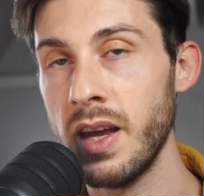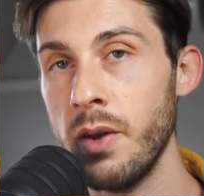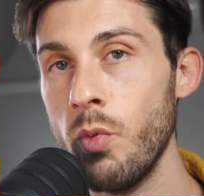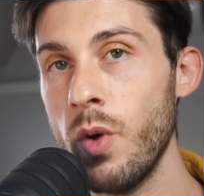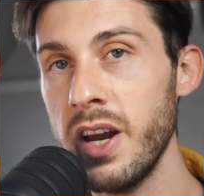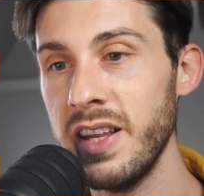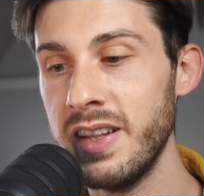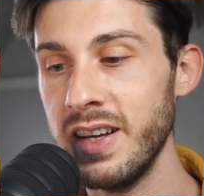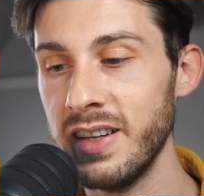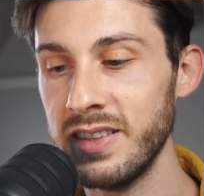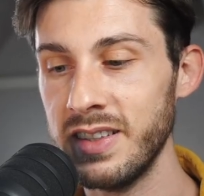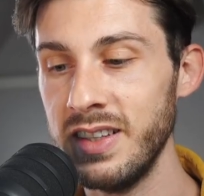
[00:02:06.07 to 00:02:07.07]
And what it
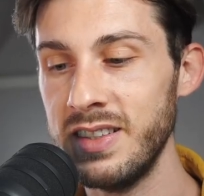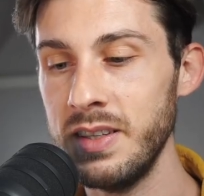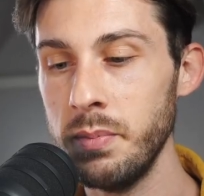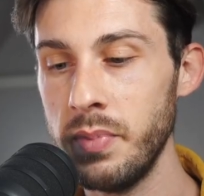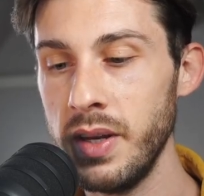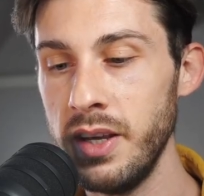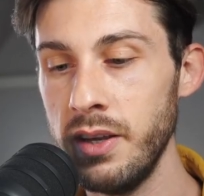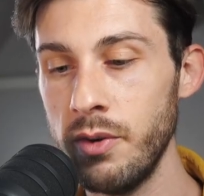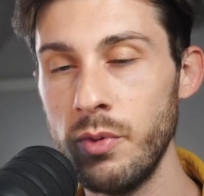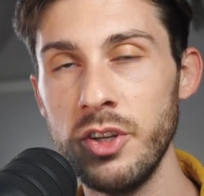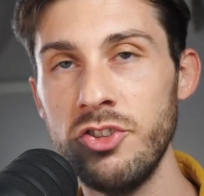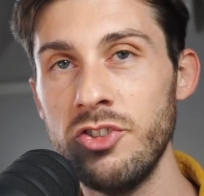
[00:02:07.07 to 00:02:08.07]
does is simply
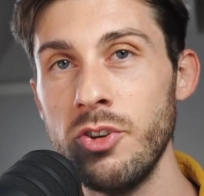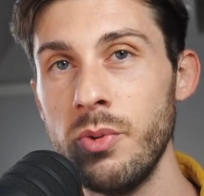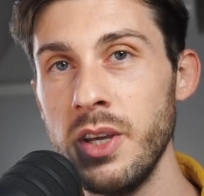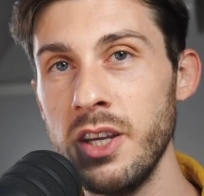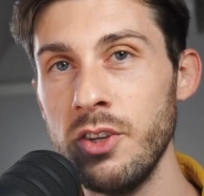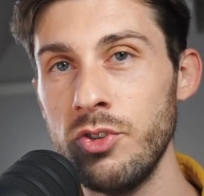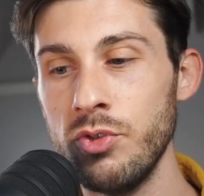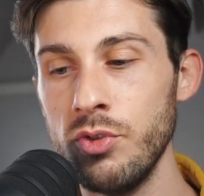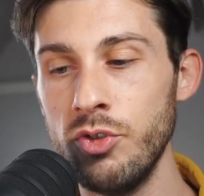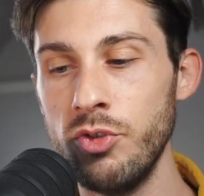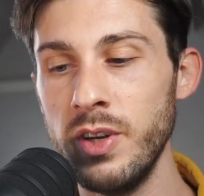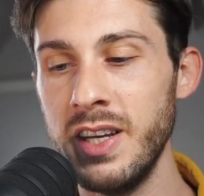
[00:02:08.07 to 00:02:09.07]
registering to
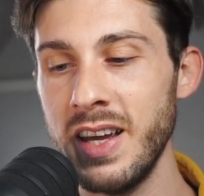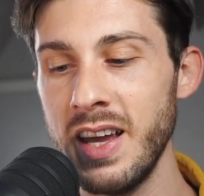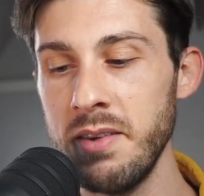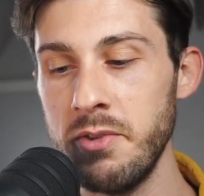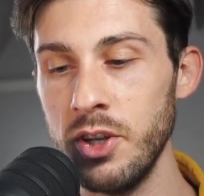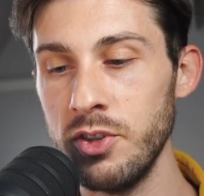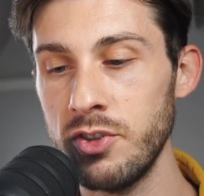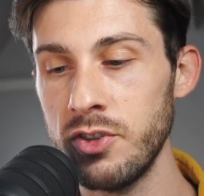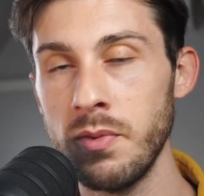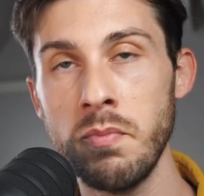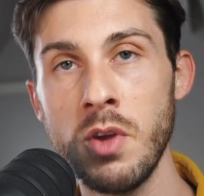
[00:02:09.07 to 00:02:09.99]
grid events